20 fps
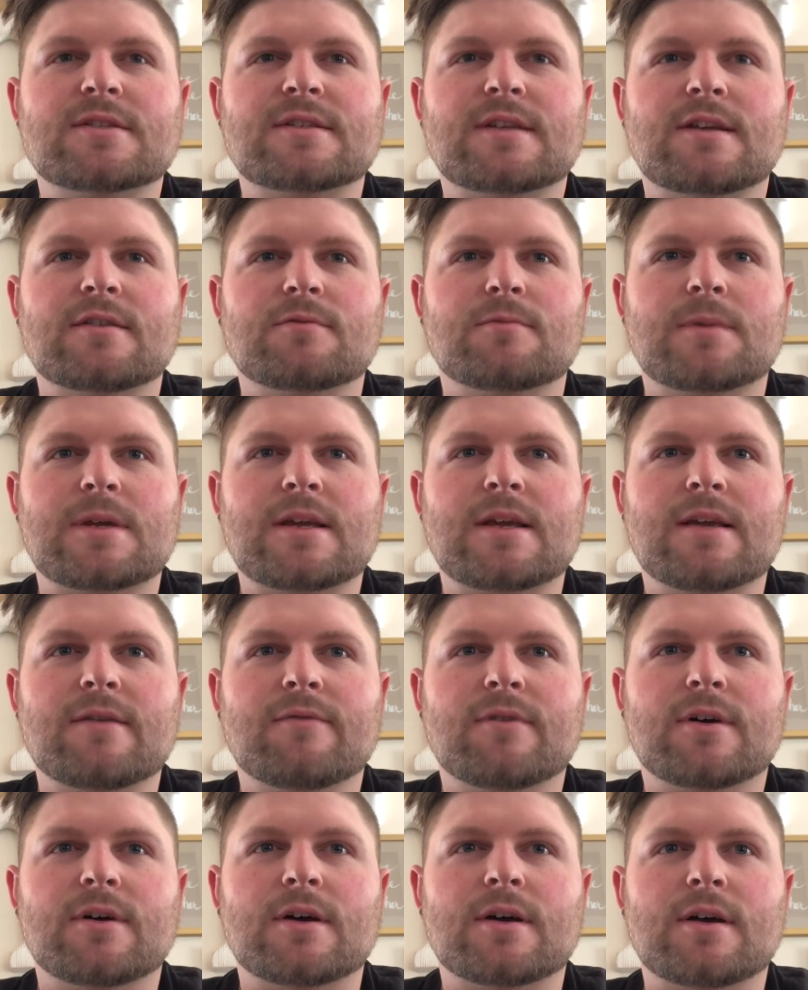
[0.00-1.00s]
says we
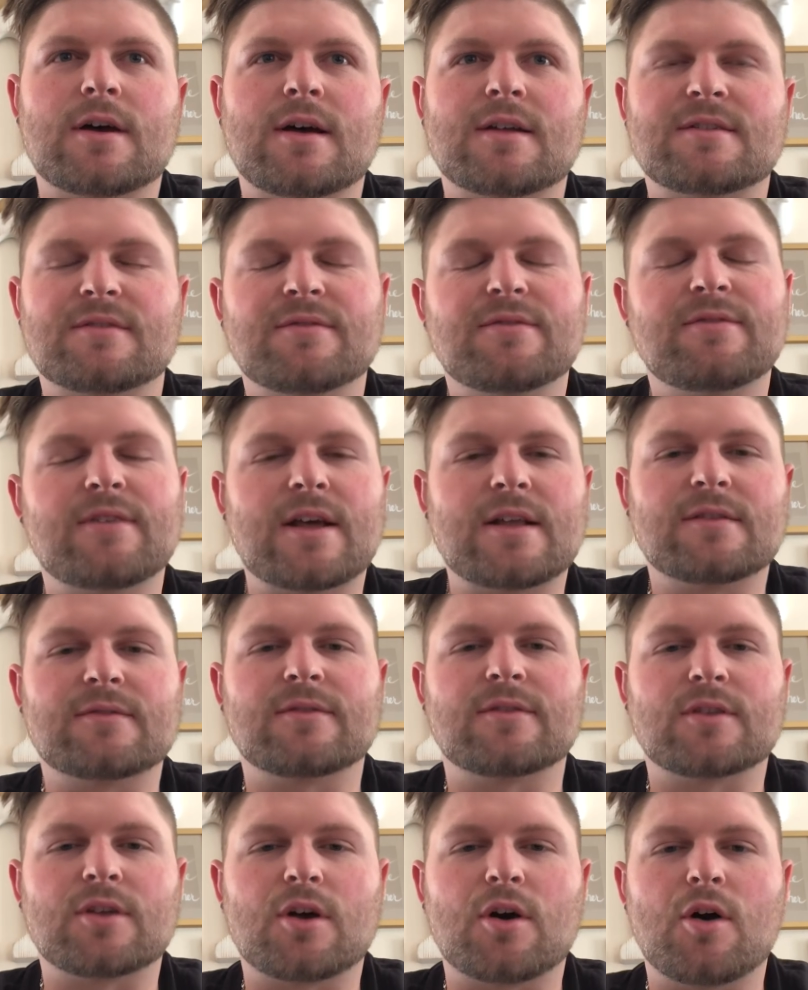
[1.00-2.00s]
give a defense
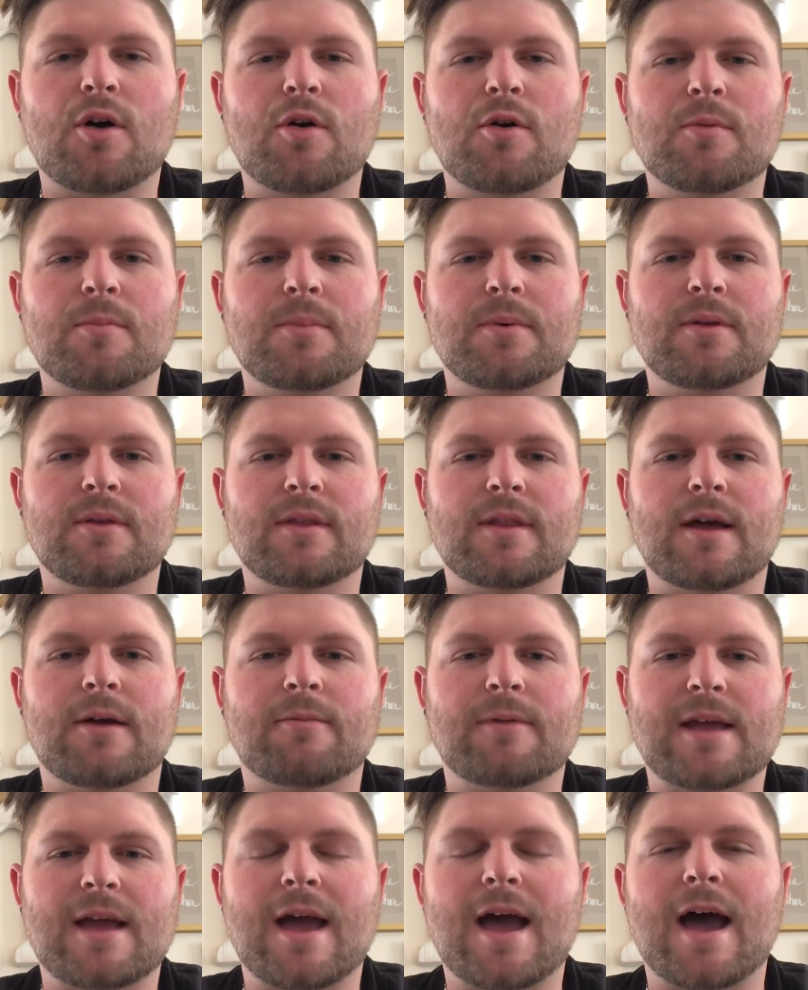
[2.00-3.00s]
for the hope that
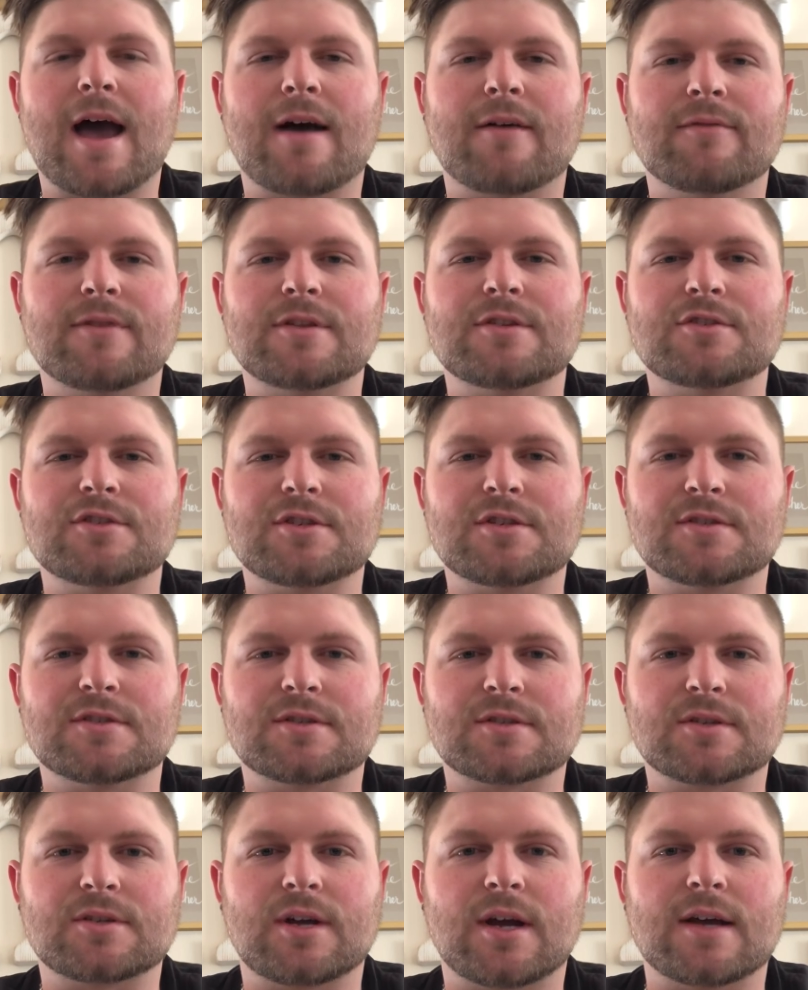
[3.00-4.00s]
we have in
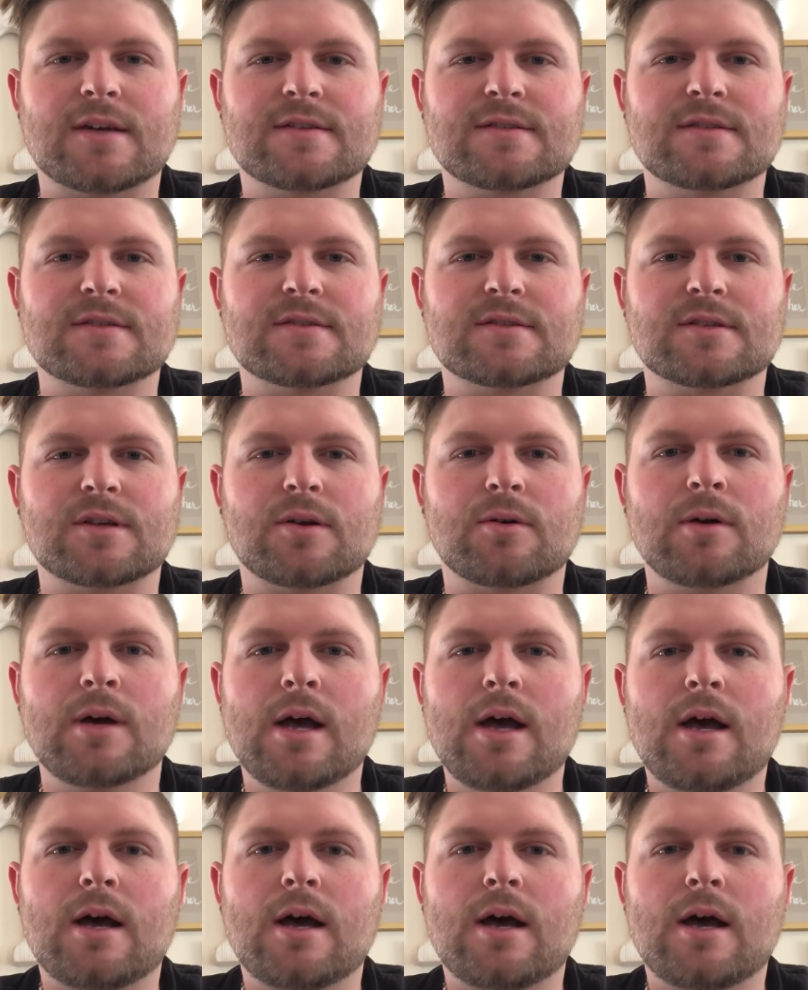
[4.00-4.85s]
Jesus Christ. And so